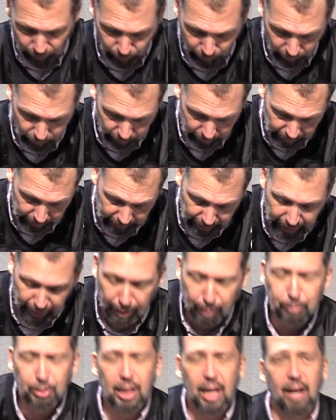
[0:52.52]
We're going to
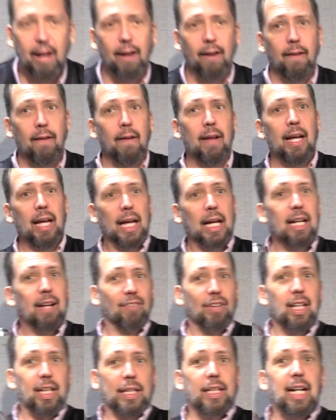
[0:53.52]
cap that and give
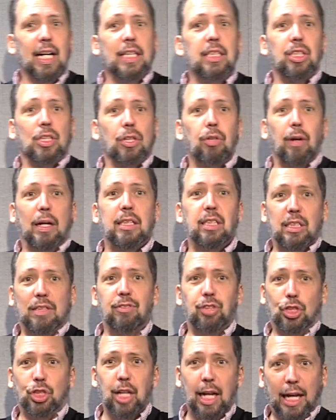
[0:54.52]
it a nice aggressive
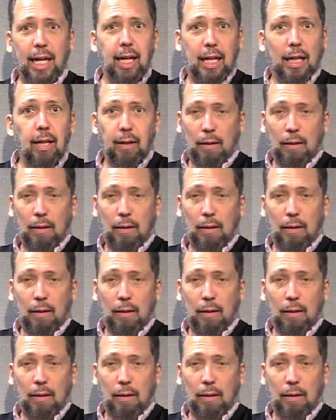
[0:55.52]
shake.